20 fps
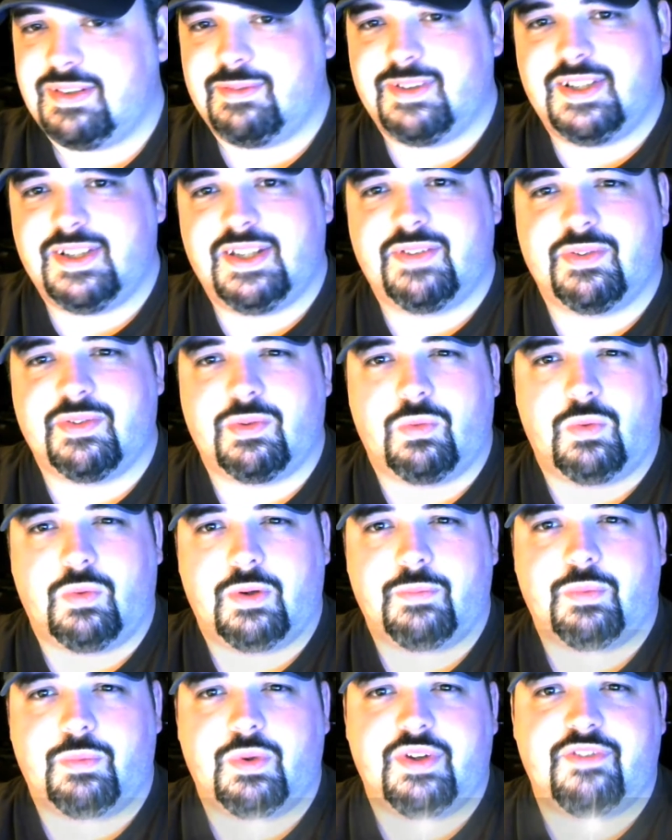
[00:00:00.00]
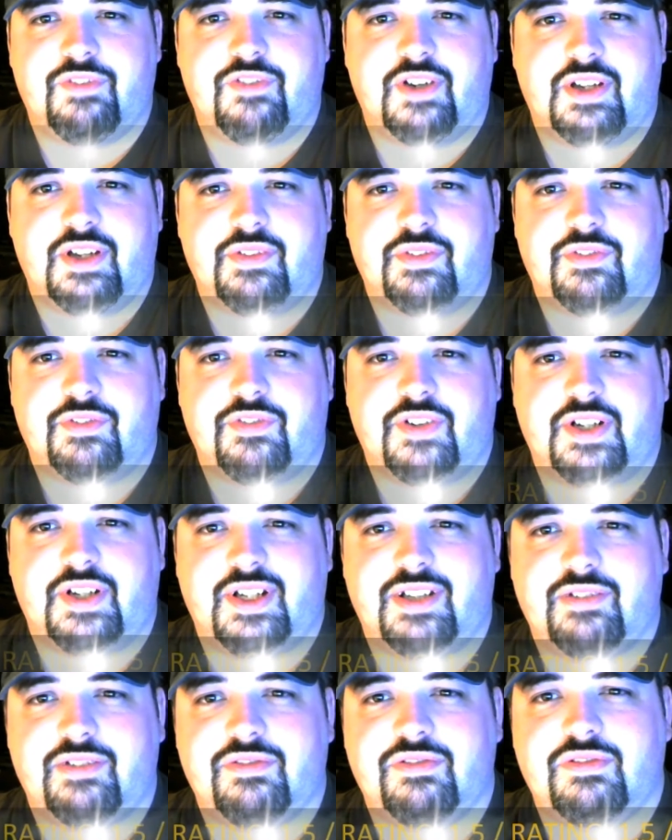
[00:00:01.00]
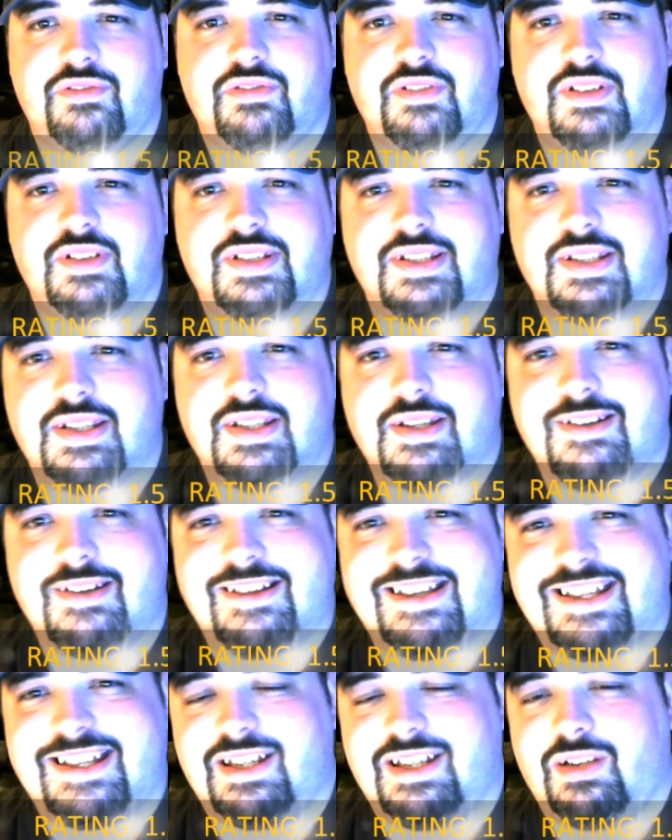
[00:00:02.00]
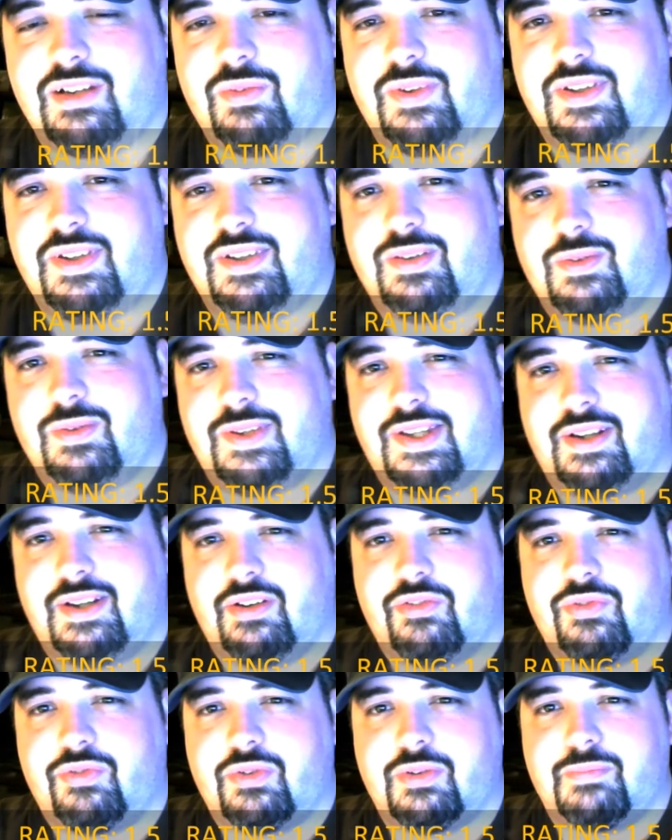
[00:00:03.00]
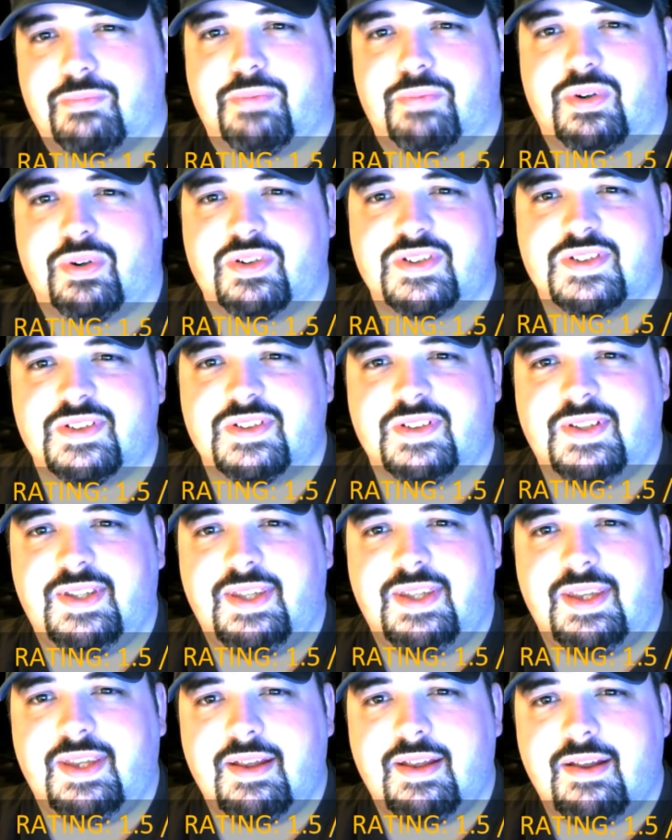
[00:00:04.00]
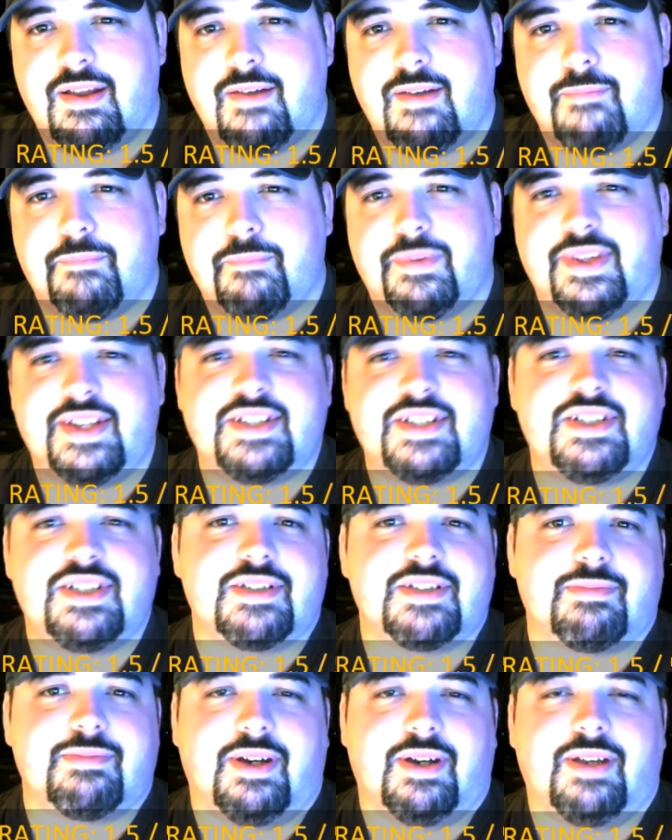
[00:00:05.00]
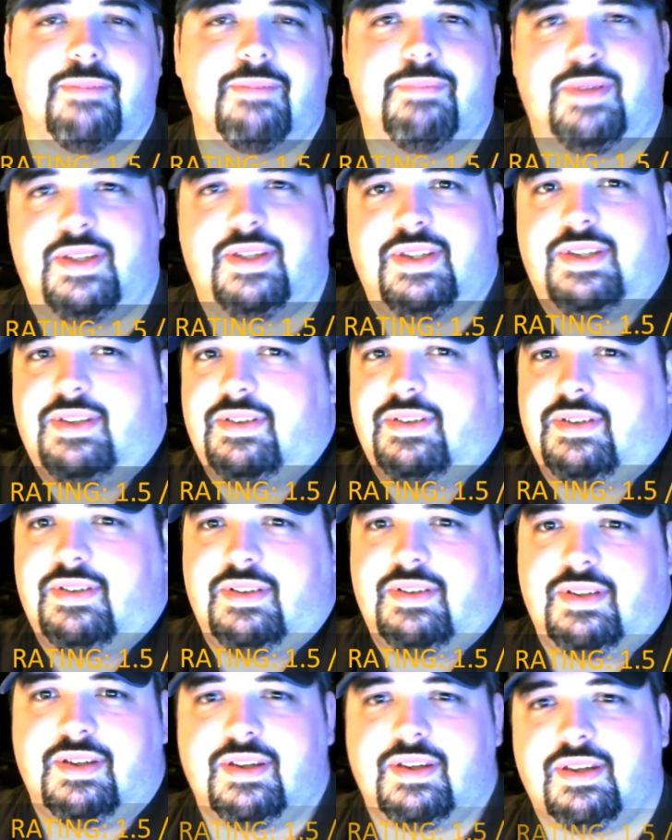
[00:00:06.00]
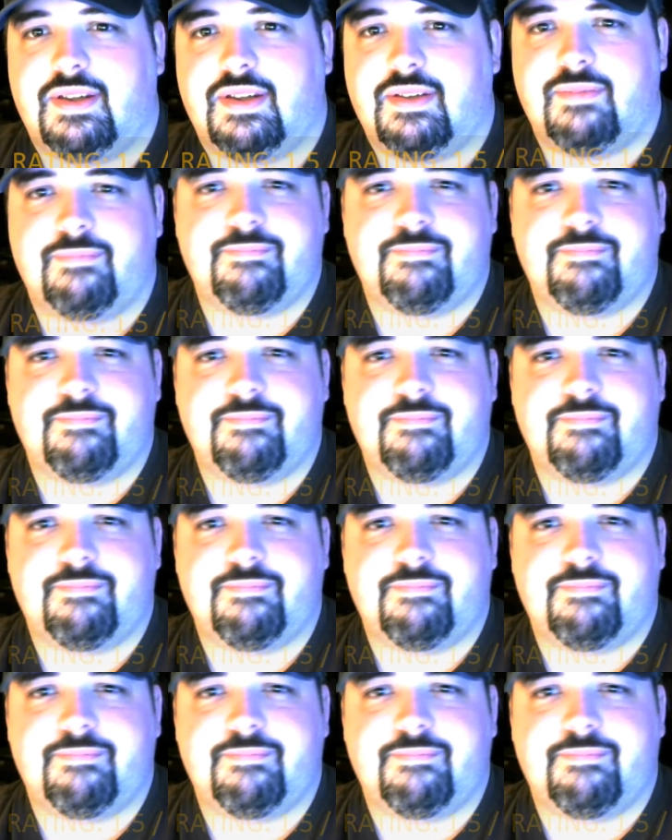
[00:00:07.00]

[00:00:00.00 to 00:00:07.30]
going to give it a 1.5 out of 5. I really don't care for it personally, but that's just my opinion. And,